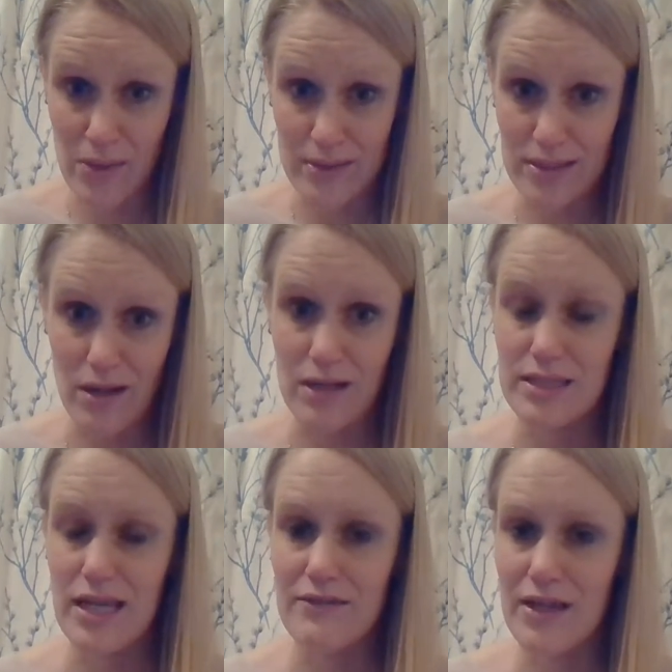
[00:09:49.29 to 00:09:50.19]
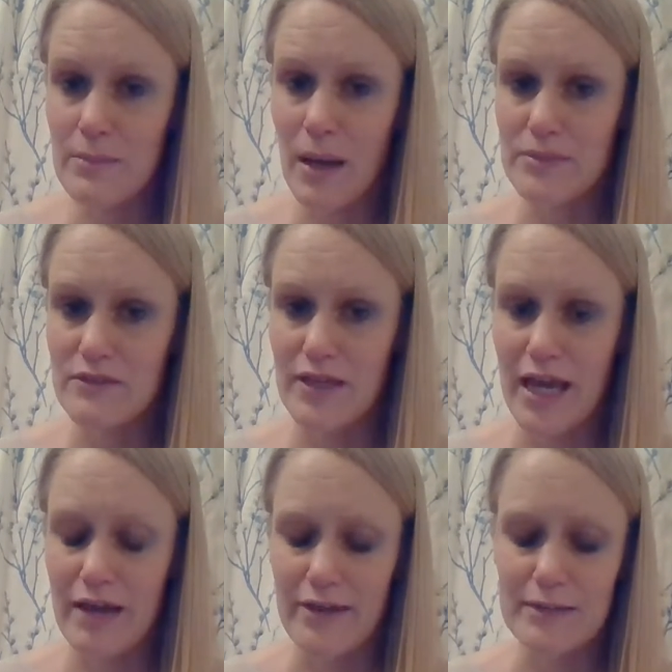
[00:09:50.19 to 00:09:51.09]
If you haven't seen him,
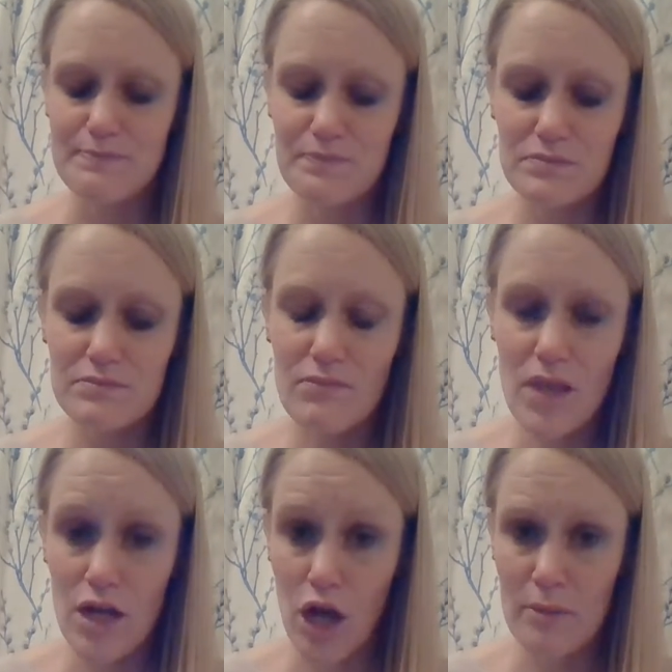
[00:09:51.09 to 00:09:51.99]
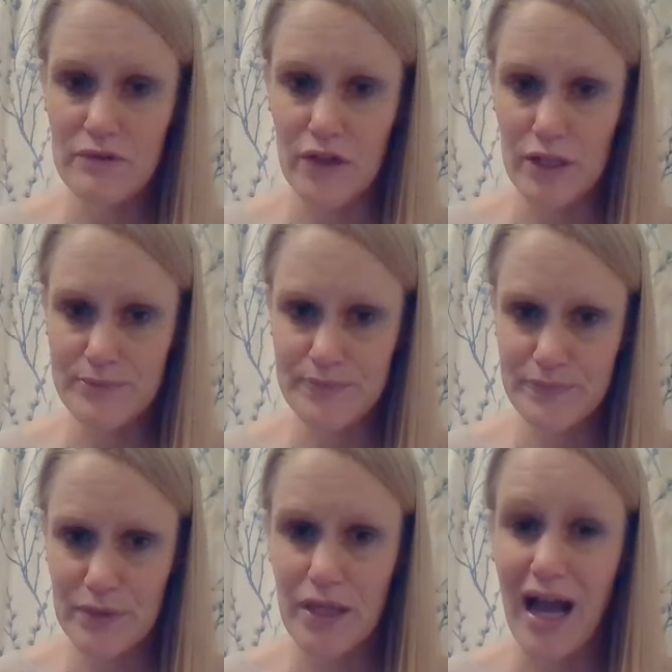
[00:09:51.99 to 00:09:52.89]
Google all of his stuff. Simon, and it's
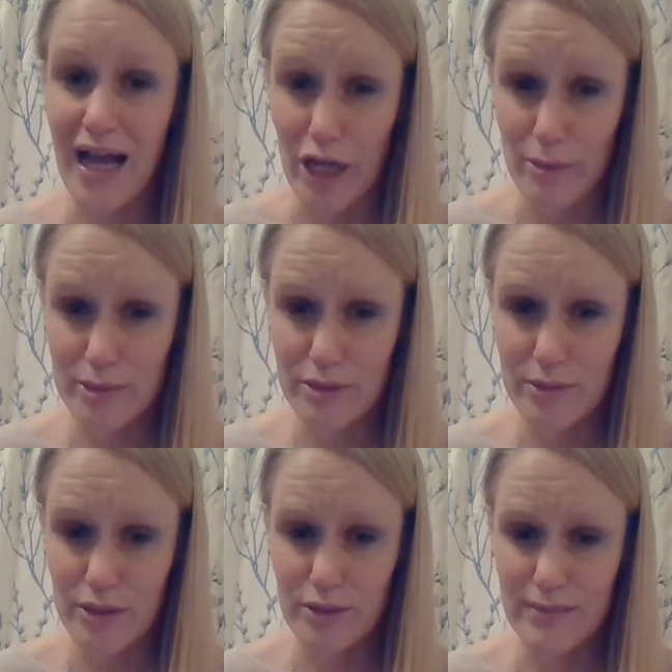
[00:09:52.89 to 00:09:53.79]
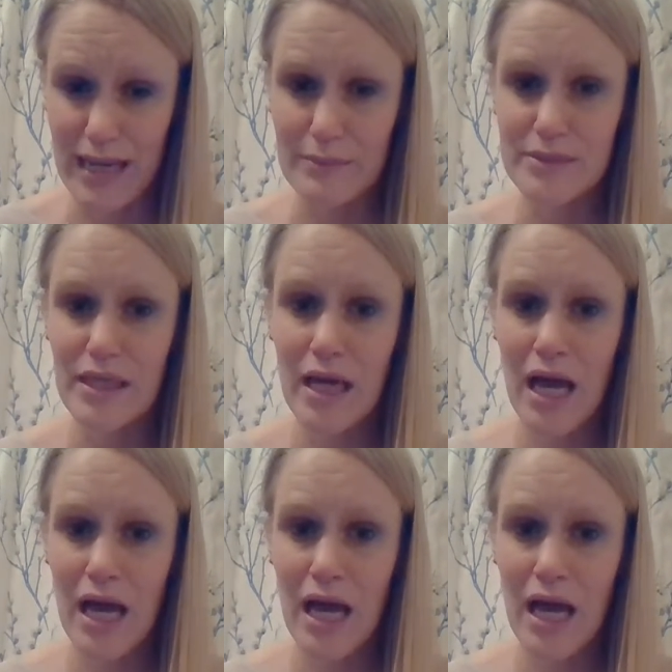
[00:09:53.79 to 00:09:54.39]
Sinek.